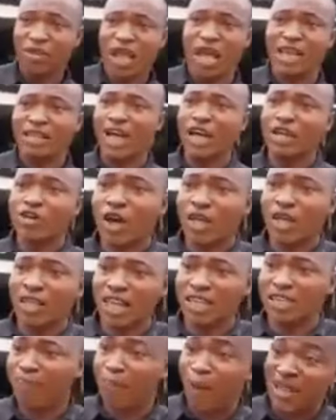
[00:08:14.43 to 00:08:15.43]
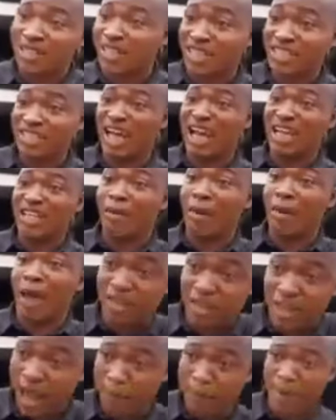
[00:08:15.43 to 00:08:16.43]
and they know that bandits are
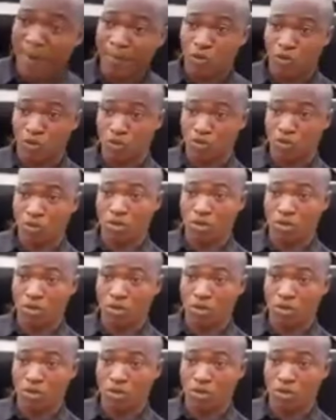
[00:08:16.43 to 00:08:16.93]
their people.